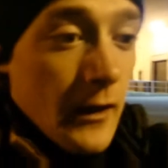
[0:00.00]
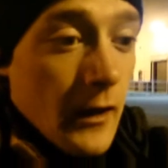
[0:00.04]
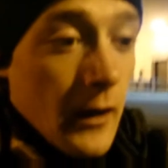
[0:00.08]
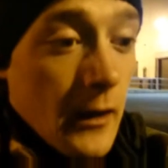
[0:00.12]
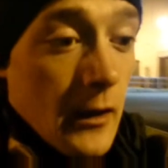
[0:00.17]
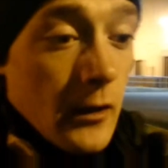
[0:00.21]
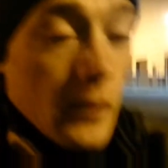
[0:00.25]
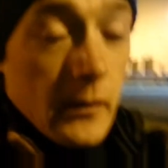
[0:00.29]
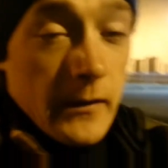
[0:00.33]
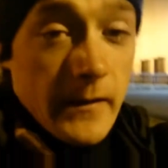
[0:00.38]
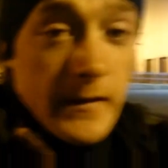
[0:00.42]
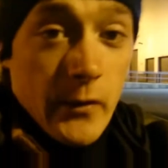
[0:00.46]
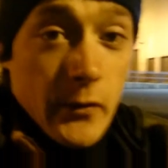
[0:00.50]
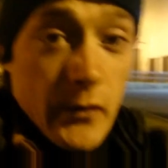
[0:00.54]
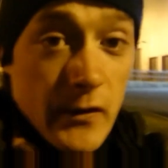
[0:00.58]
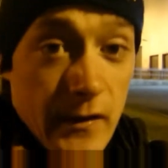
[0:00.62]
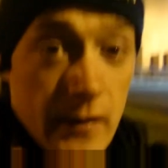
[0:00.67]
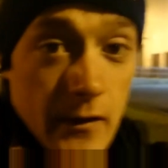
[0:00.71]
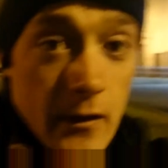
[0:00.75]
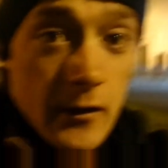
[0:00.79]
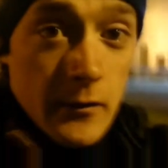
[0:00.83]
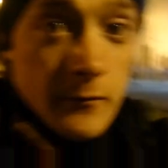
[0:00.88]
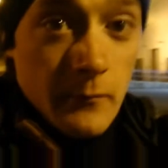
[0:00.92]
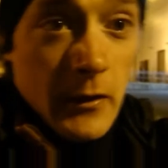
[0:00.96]
I also
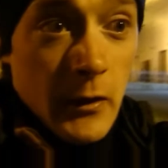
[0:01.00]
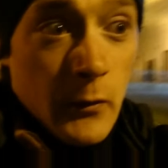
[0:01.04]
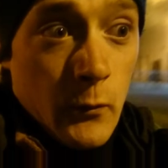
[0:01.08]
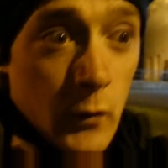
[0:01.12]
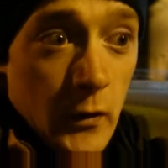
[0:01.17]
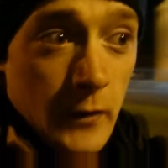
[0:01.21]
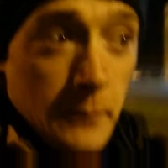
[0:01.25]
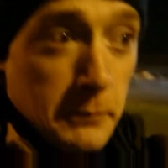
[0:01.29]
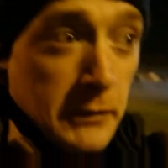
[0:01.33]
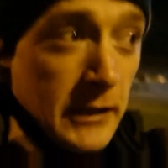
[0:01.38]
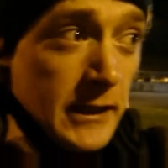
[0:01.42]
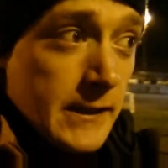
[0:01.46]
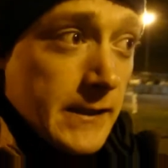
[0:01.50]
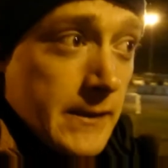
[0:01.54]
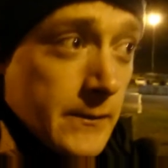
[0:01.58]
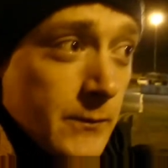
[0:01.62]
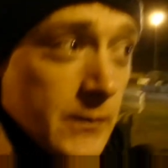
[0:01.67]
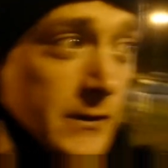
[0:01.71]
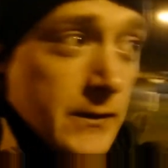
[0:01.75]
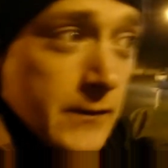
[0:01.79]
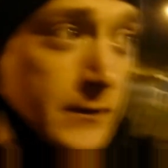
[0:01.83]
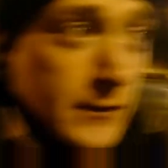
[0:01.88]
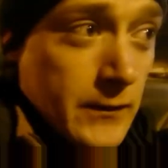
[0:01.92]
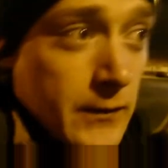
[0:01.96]
started my work
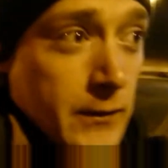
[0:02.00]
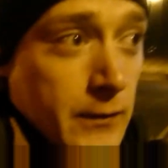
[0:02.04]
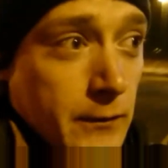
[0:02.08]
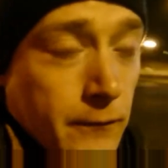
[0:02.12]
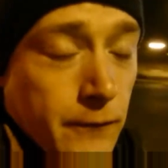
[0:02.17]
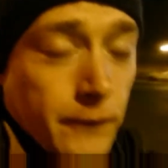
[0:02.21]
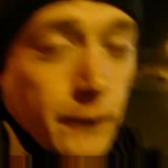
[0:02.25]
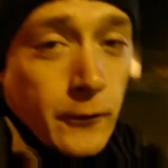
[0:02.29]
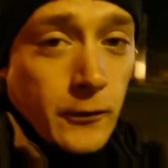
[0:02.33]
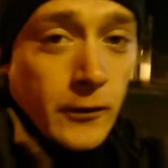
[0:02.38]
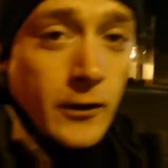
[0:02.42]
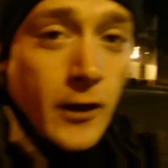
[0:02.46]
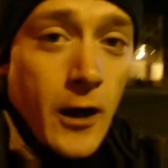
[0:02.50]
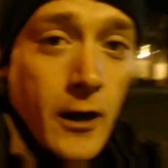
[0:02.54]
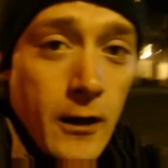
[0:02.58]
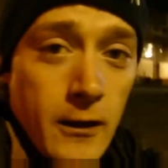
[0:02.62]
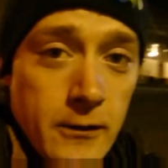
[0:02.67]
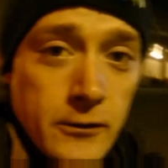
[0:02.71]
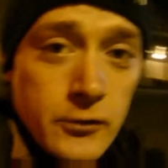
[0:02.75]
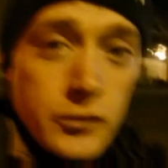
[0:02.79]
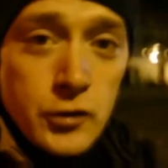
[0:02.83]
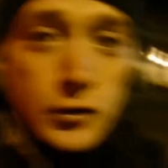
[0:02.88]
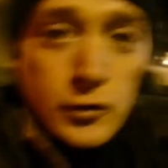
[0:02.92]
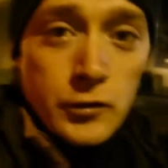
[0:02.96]
placement for
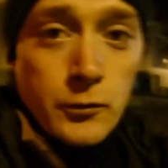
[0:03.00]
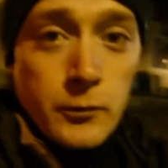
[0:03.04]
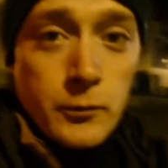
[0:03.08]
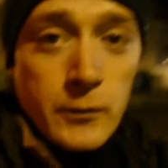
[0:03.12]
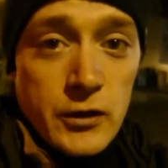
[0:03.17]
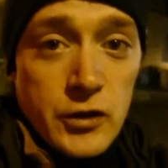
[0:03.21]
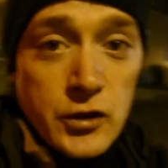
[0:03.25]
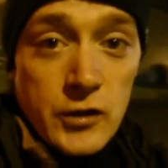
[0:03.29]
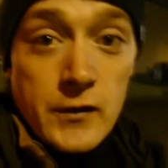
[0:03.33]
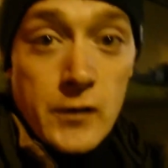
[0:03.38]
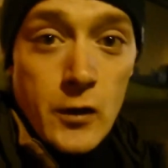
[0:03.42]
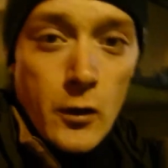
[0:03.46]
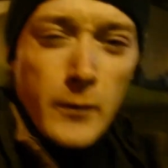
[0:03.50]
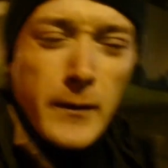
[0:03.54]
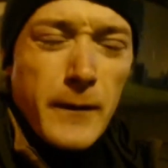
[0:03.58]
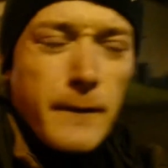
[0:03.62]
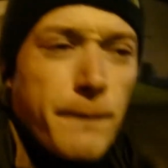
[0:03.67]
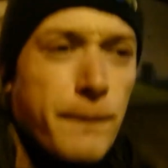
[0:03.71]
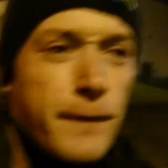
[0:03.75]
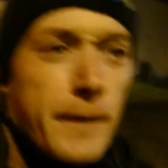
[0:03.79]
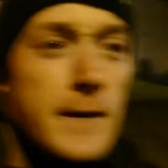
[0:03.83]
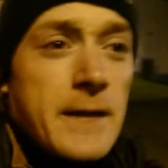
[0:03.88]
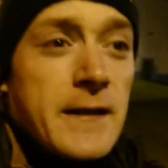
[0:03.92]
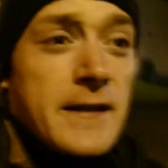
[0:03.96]
college, which is going
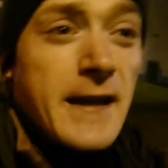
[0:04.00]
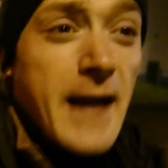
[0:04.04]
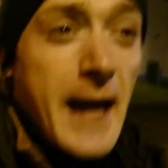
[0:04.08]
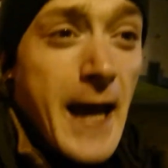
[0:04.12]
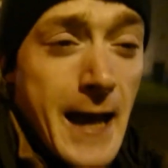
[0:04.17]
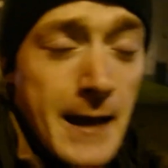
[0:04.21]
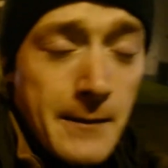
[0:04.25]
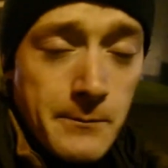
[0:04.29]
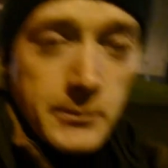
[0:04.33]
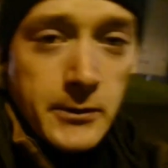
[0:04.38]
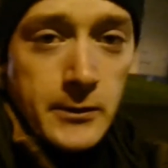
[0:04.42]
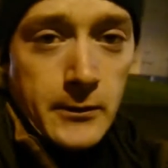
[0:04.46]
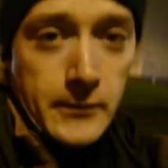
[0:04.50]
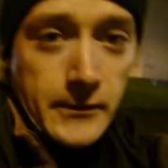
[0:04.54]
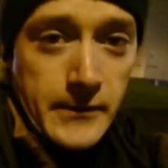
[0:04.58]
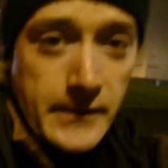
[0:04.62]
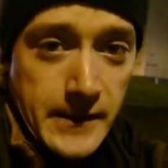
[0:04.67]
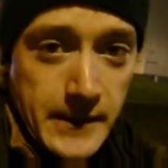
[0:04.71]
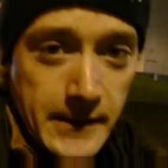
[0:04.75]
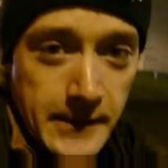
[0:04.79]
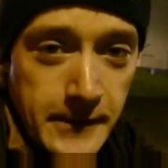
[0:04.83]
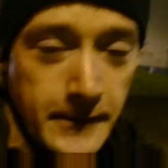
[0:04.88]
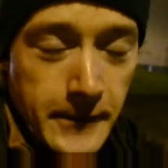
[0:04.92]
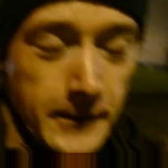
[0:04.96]

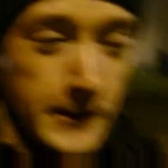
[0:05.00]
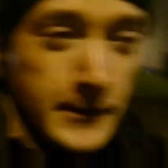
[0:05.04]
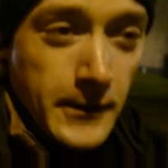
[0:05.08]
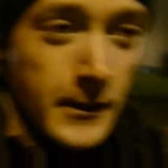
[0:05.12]
fantabulously.